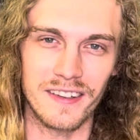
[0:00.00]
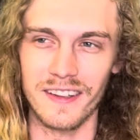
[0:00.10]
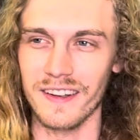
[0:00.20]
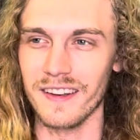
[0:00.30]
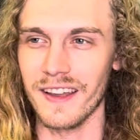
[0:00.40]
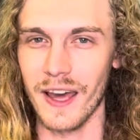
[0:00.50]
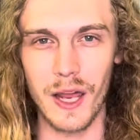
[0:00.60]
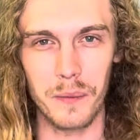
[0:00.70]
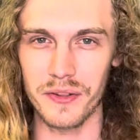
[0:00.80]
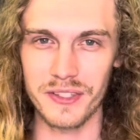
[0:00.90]
and then Hannah
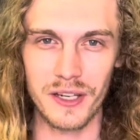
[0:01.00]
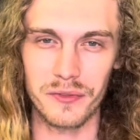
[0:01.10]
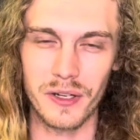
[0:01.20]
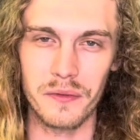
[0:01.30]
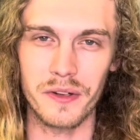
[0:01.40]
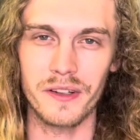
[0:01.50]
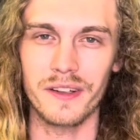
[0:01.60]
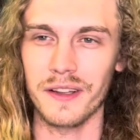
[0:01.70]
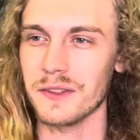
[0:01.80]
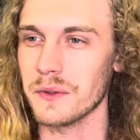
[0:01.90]
Montana Forever,
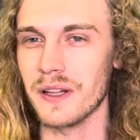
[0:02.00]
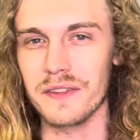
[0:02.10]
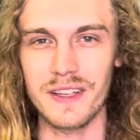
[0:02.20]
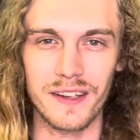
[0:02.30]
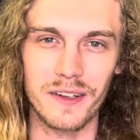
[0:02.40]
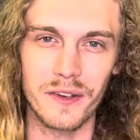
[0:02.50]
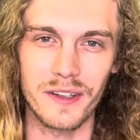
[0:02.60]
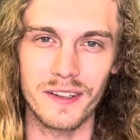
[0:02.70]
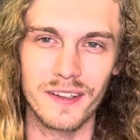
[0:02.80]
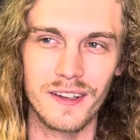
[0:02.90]
like Sweet Life of Zack and
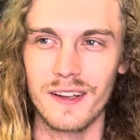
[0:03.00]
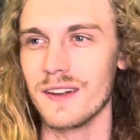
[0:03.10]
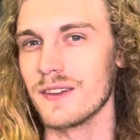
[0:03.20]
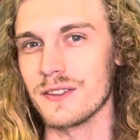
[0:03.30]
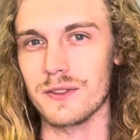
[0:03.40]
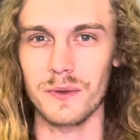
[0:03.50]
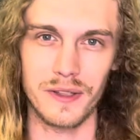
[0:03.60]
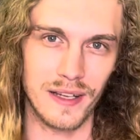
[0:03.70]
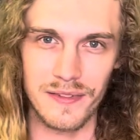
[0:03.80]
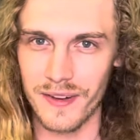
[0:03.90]
Cody, Sweet
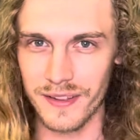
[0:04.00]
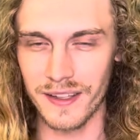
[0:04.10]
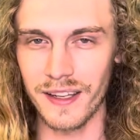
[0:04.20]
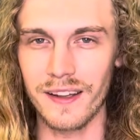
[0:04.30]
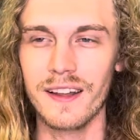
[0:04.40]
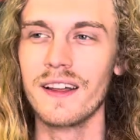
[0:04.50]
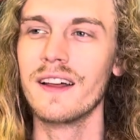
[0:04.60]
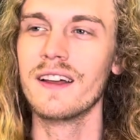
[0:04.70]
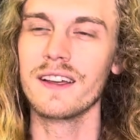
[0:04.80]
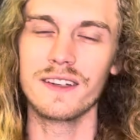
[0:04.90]
Life on Deck.
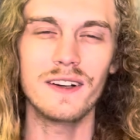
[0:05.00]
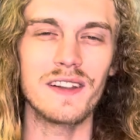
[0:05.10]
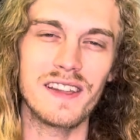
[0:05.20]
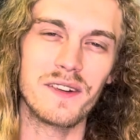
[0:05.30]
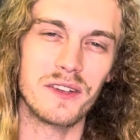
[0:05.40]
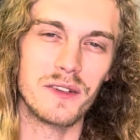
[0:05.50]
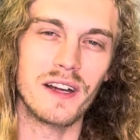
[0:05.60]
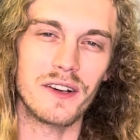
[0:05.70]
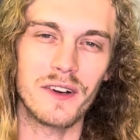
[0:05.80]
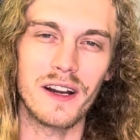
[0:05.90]
You know how they would do
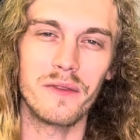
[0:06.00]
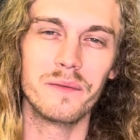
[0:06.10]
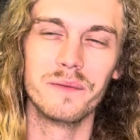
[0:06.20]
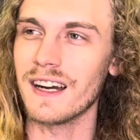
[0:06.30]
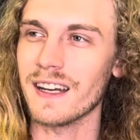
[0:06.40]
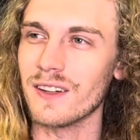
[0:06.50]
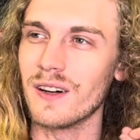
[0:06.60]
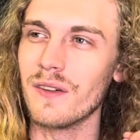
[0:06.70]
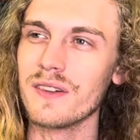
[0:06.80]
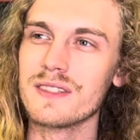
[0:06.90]
that crap? I could
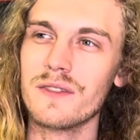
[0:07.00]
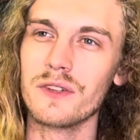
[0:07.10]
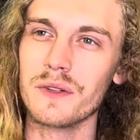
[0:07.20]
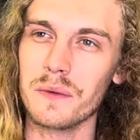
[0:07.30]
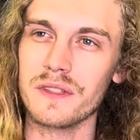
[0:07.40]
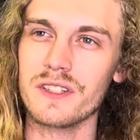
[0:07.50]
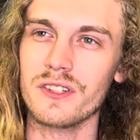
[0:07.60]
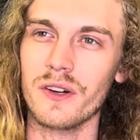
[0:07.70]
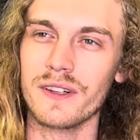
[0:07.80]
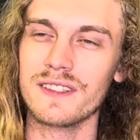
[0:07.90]
almost see them doing that with the
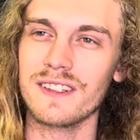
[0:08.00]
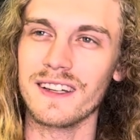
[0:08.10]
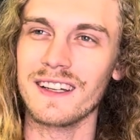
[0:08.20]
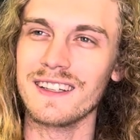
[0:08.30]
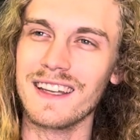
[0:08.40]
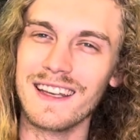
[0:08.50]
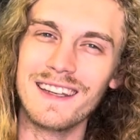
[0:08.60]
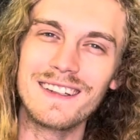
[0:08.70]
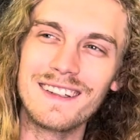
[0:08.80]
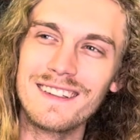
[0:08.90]
show, because it's like, it
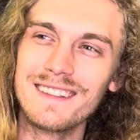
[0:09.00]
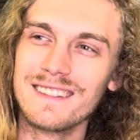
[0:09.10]
ended,